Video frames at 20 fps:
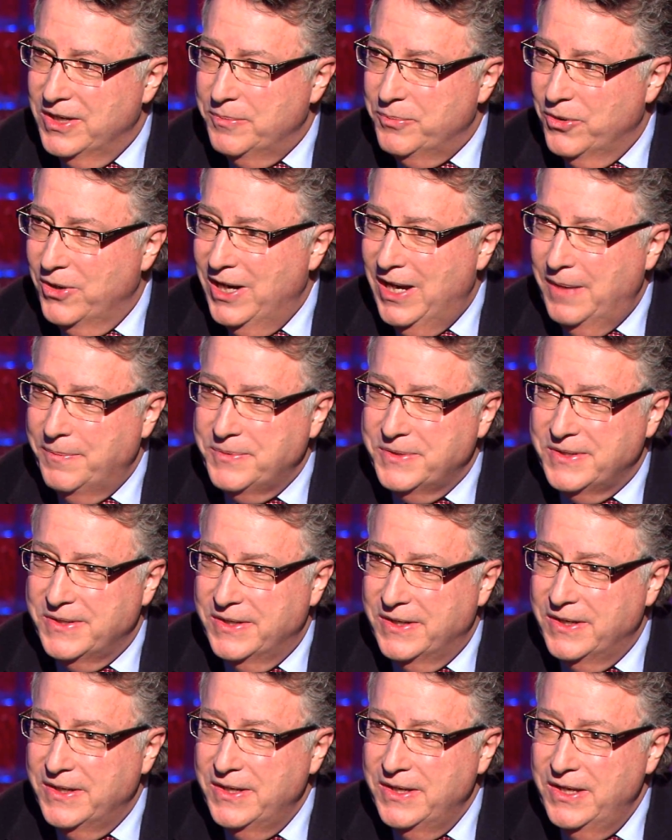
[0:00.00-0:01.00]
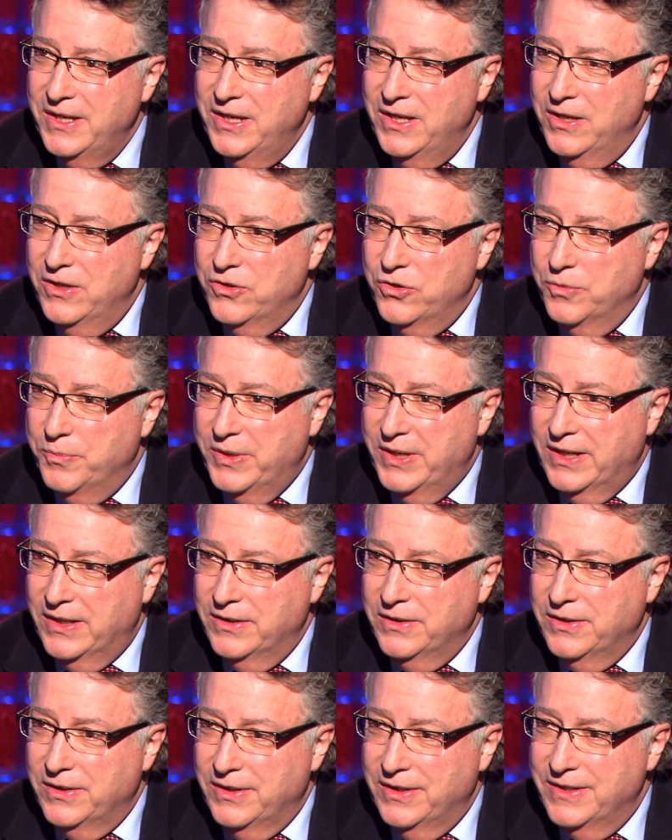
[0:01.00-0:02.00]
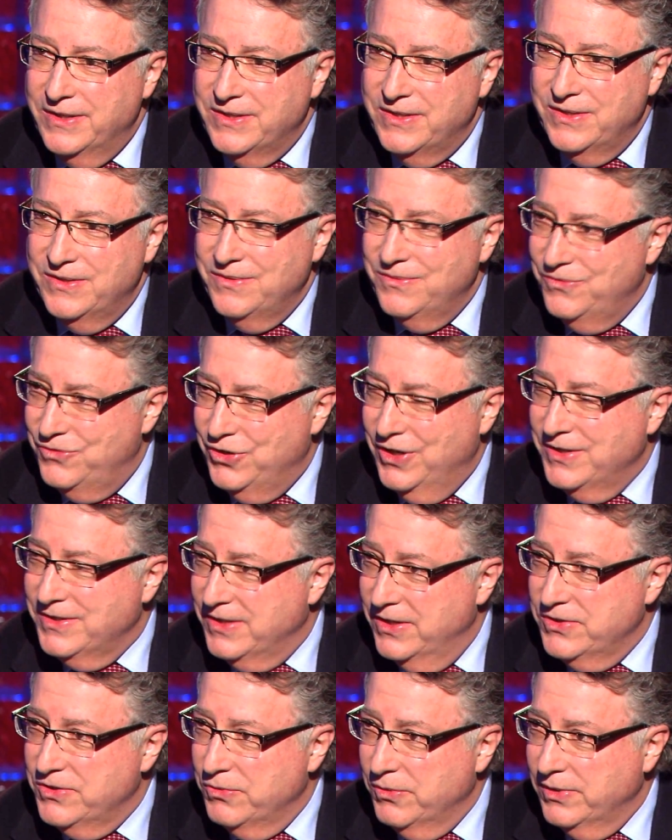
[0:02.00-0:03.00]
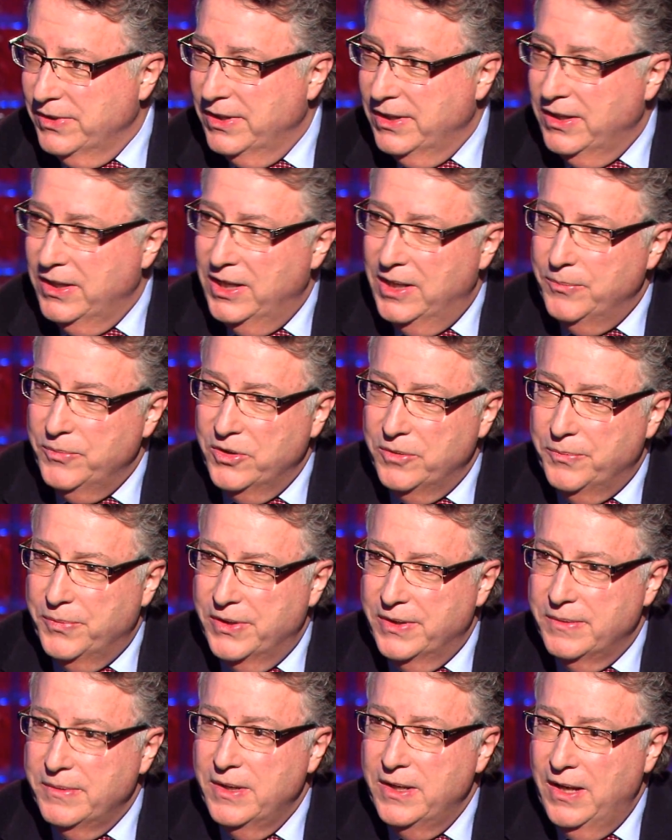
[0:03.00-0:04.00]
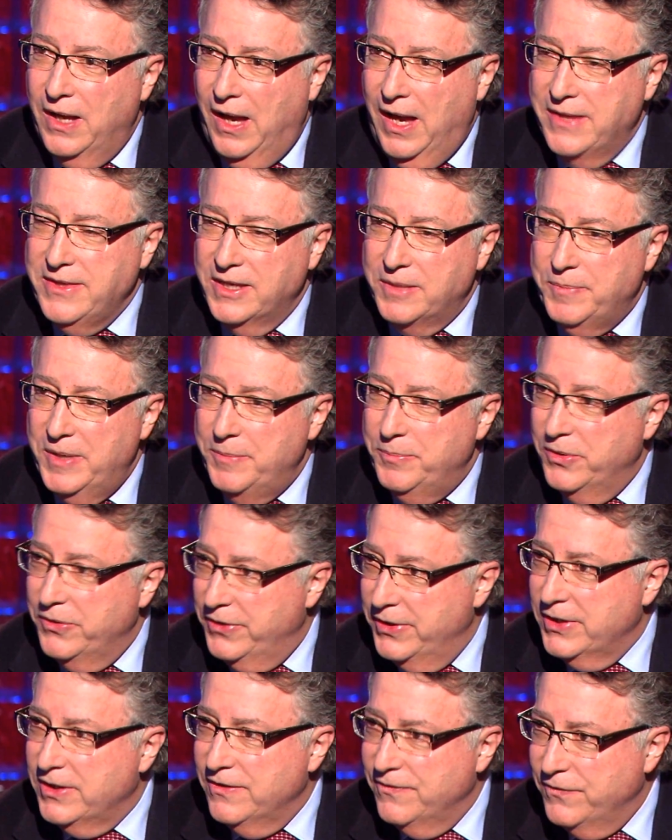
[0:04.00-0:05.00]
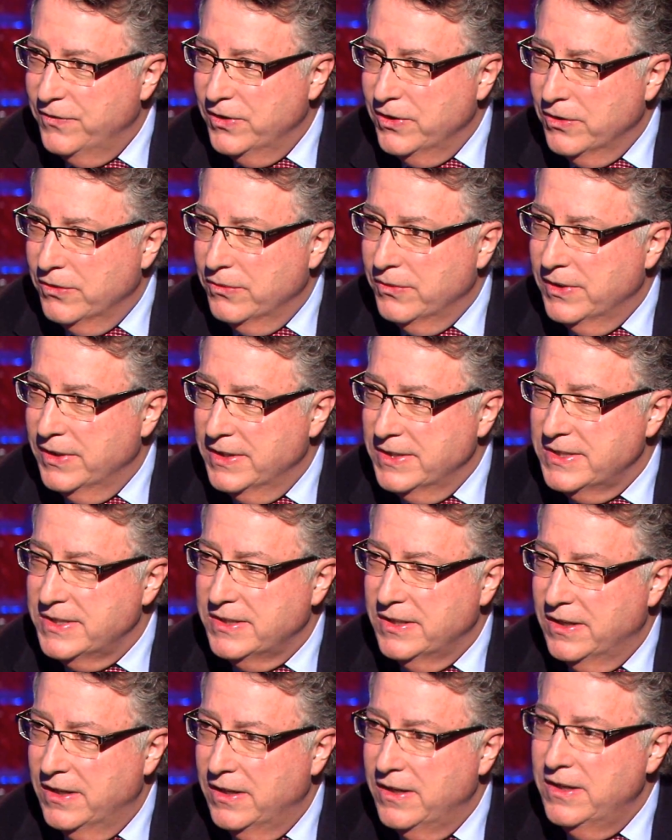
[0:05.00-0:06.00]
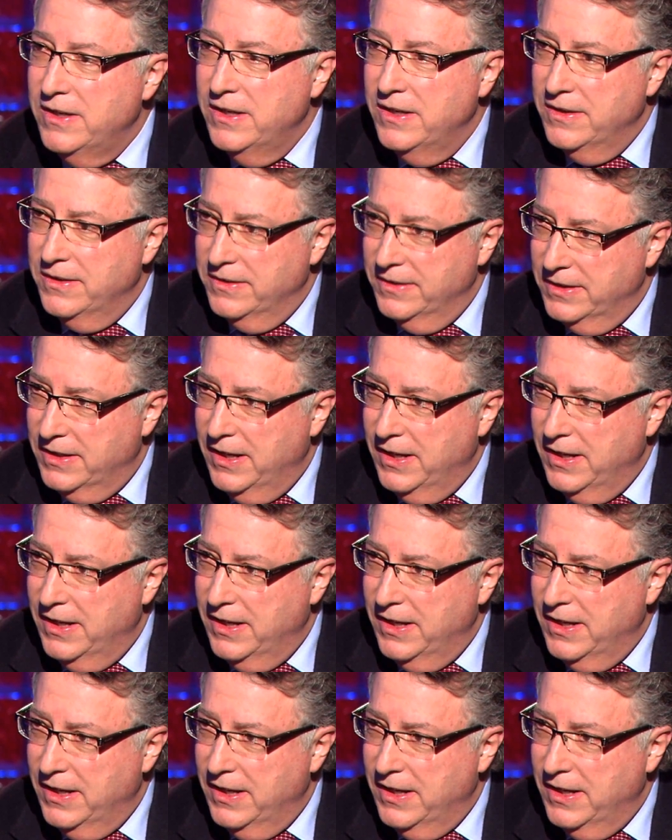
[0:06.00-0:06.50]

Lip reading: Perhaps you're being a little, as Jane says, you're a little humble, but I think people think of you as the